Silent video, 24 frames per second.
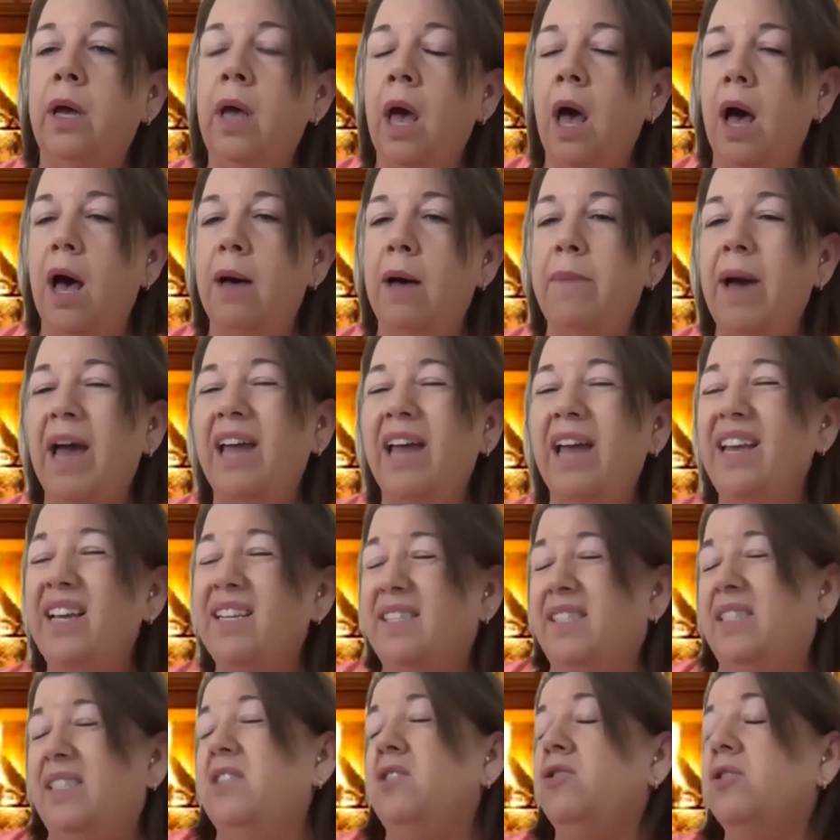I like
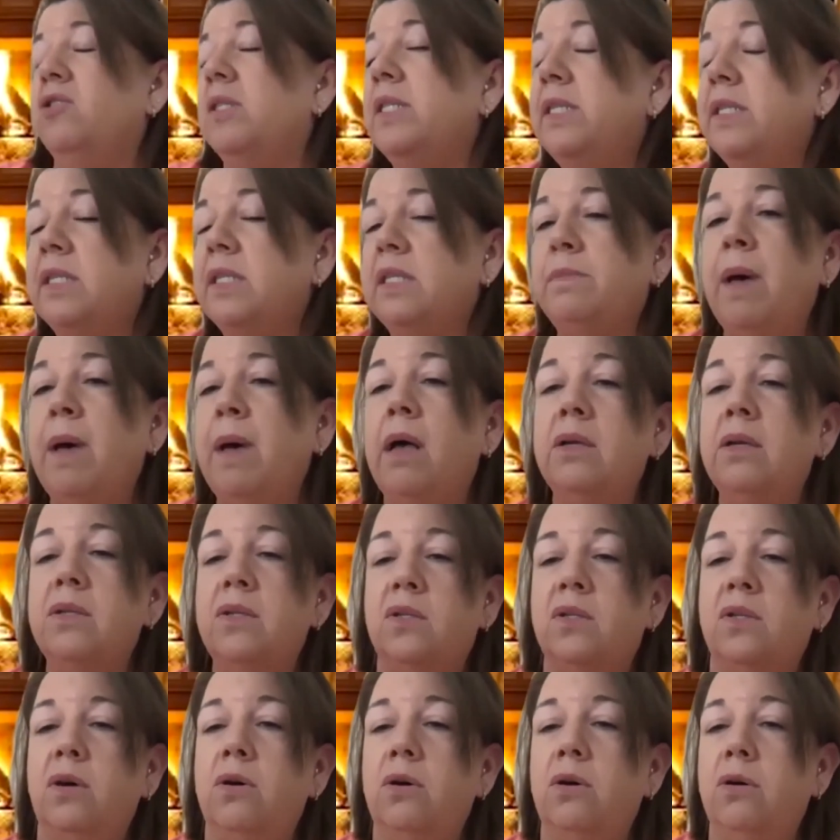citrusy smells,
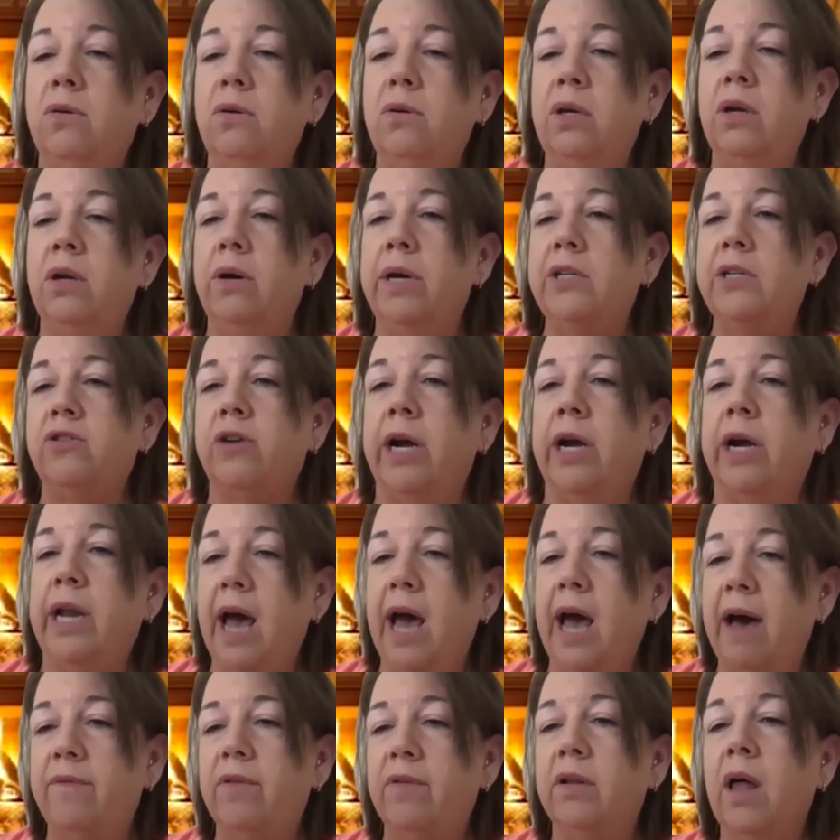so you know, I try to
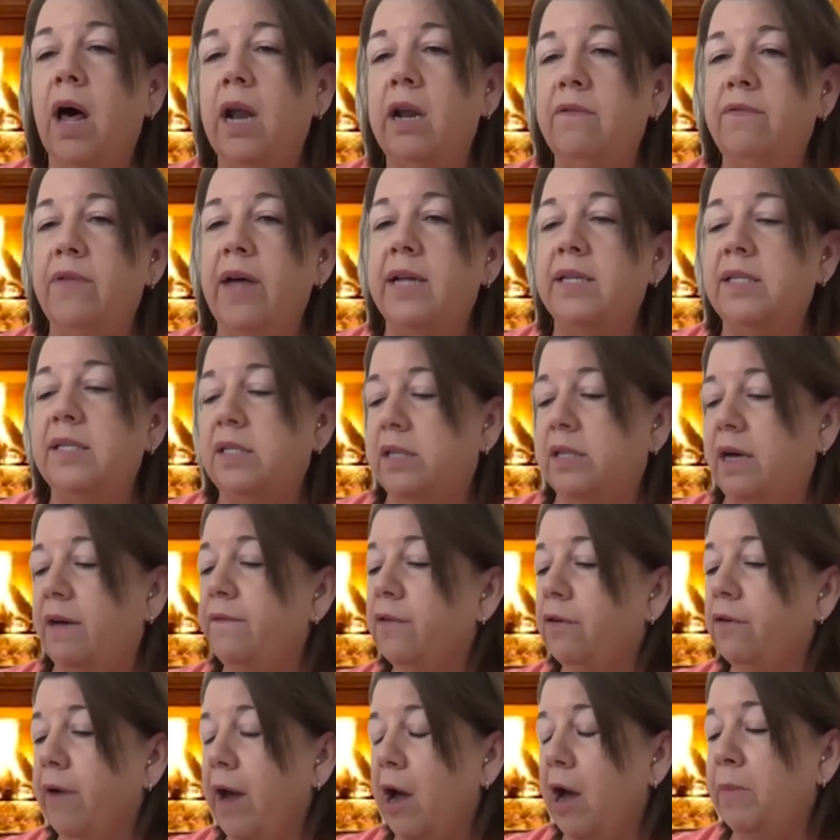have a lot of that stuff
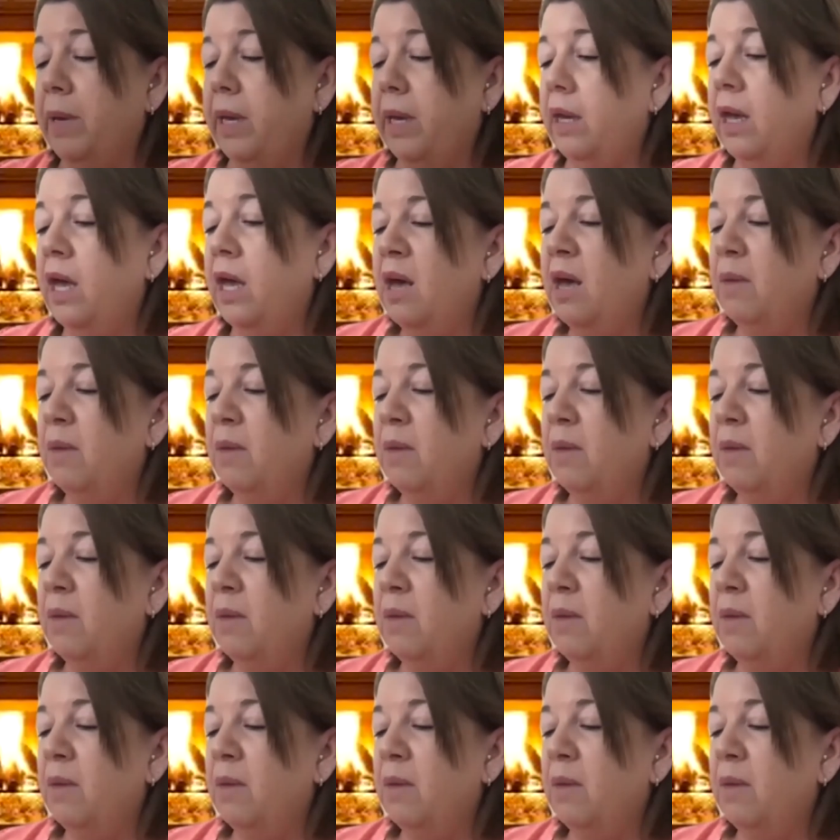around me.